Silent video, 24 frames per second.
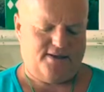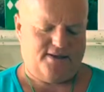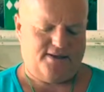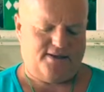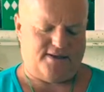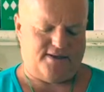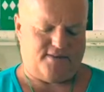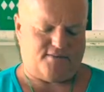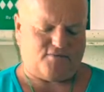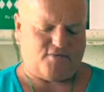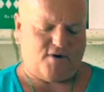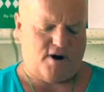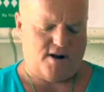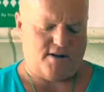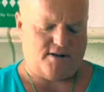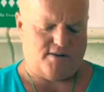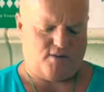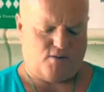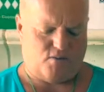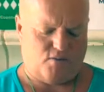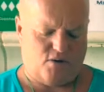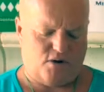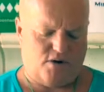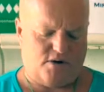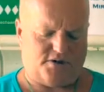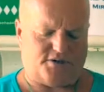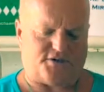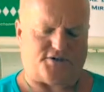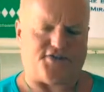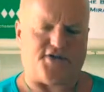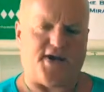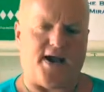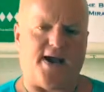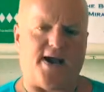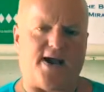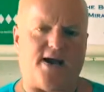and I'm writing the words
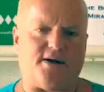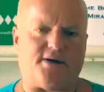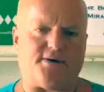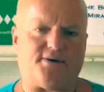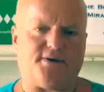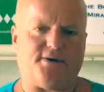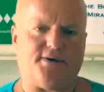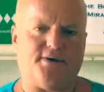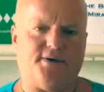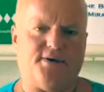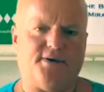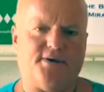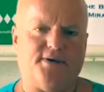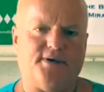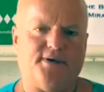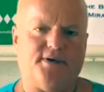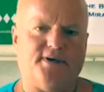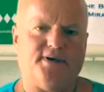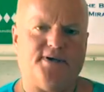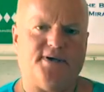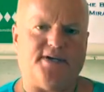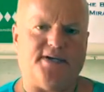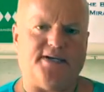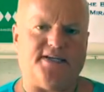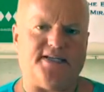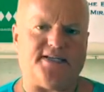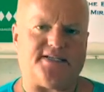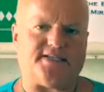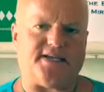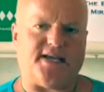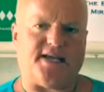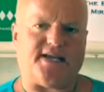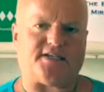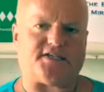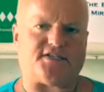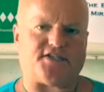down, and it
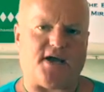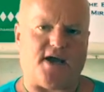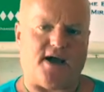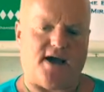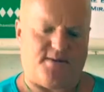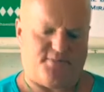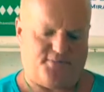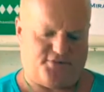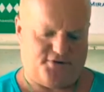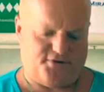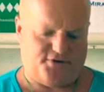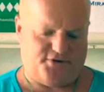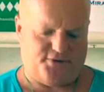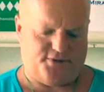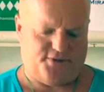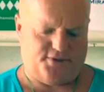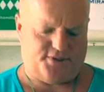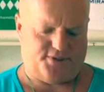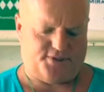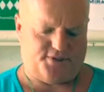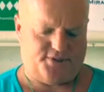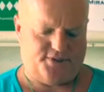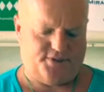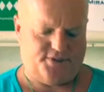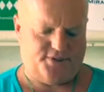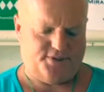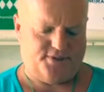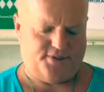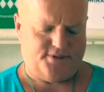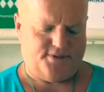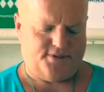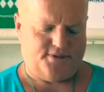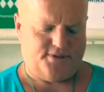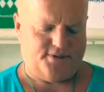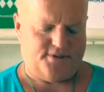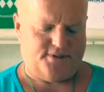takes time to do it.
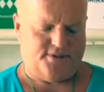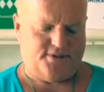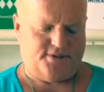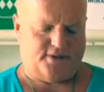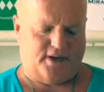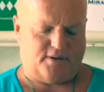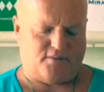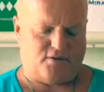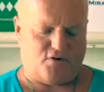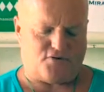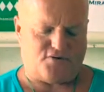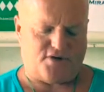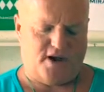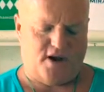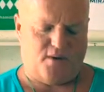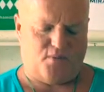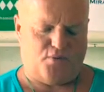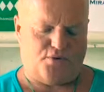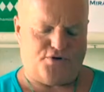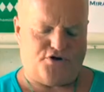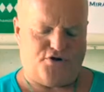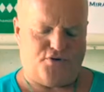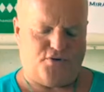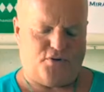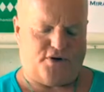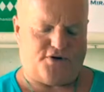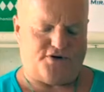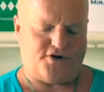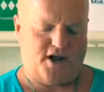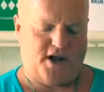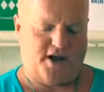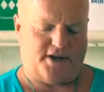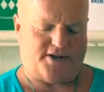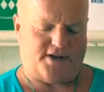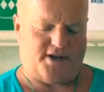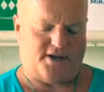I wrote down, when you are
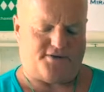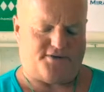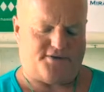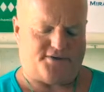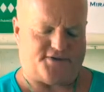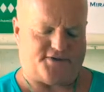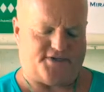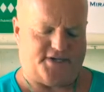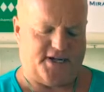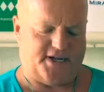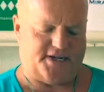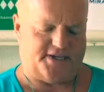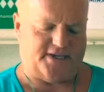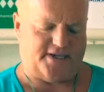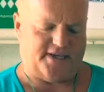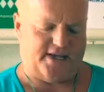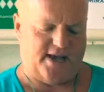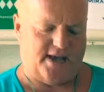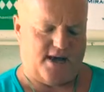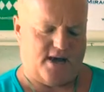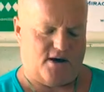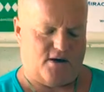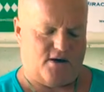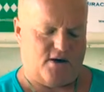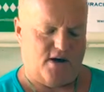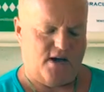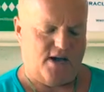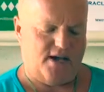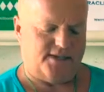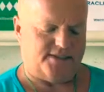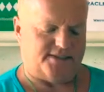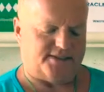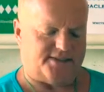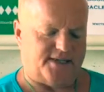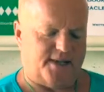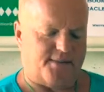not understanding
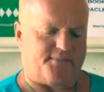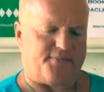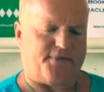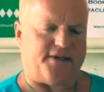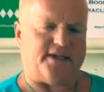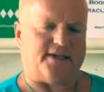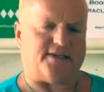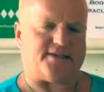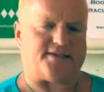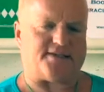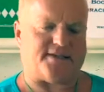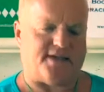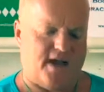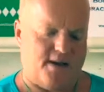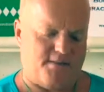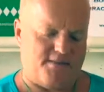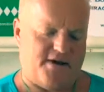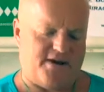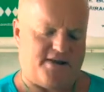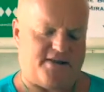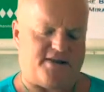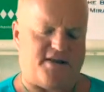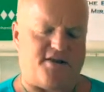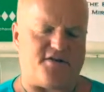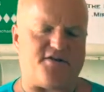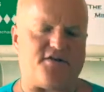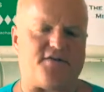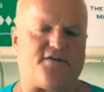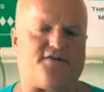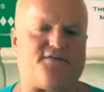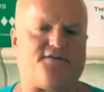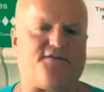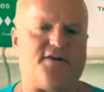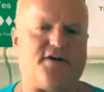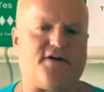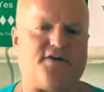how something is coming, then you're
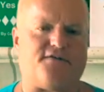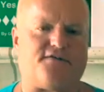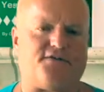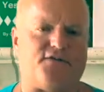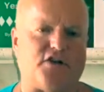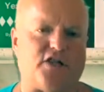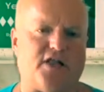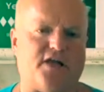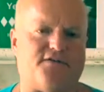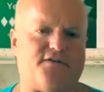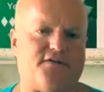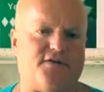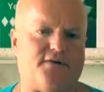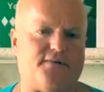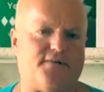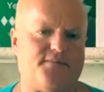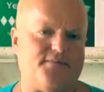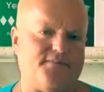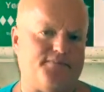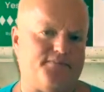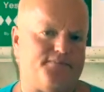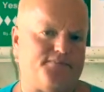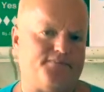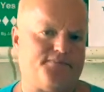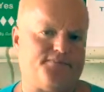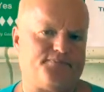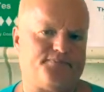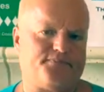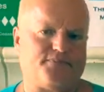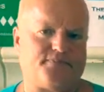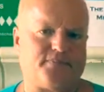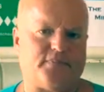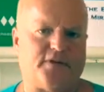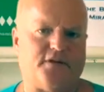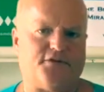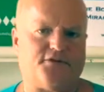fearful of
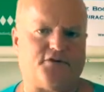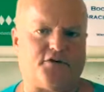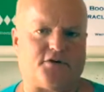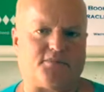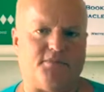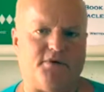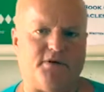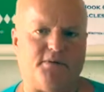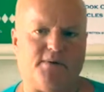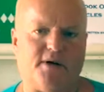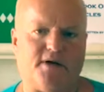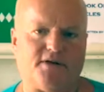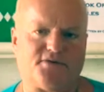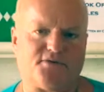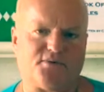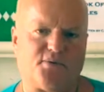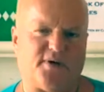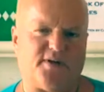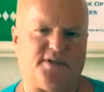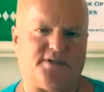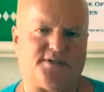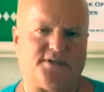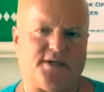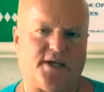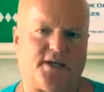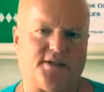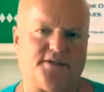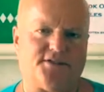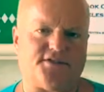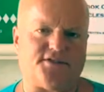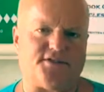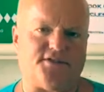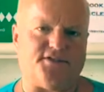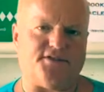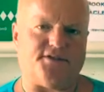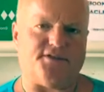it. It took me about 20 seconds
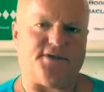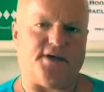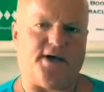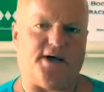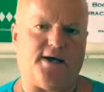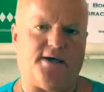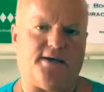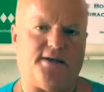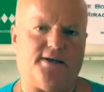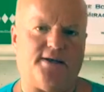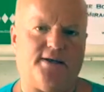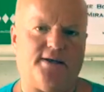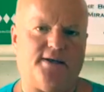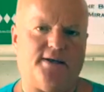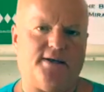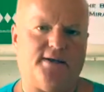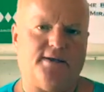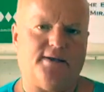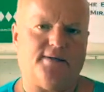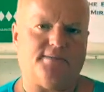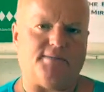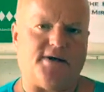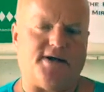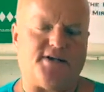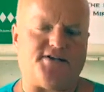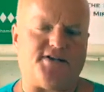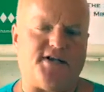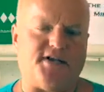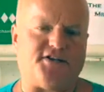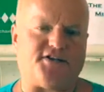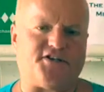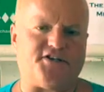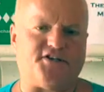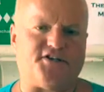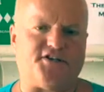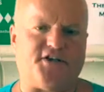to do that. My
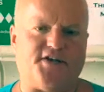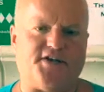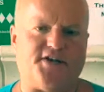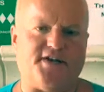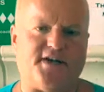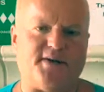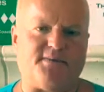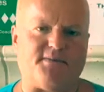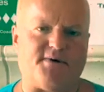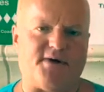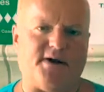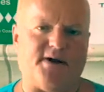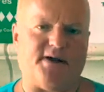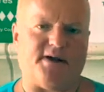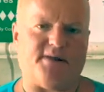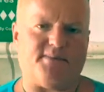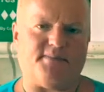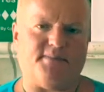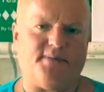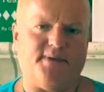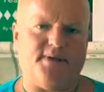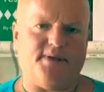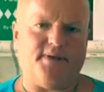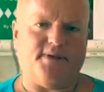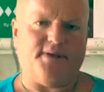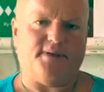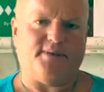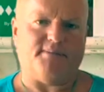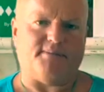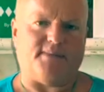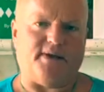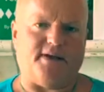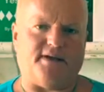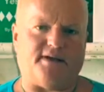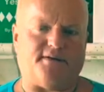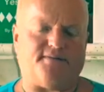attention's on Abraham.
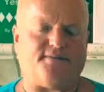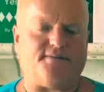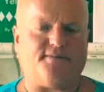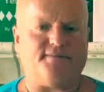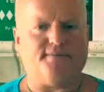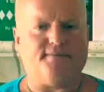My